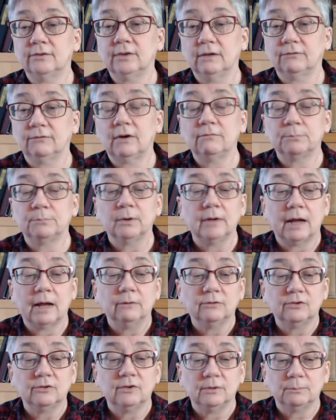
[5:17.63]
if I've
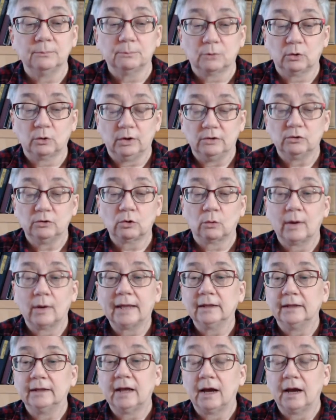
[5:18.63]
pronounced it incorrectly.